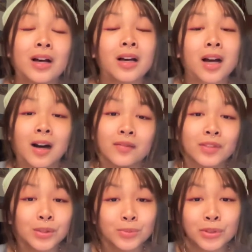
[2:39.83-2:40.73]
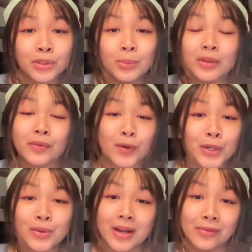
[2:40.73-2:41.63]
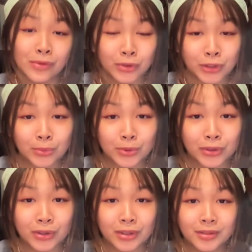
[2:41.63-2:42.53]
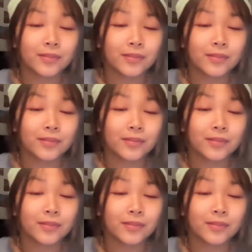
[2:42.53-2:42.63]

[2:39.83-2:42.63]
comfortable before you get vulnerable.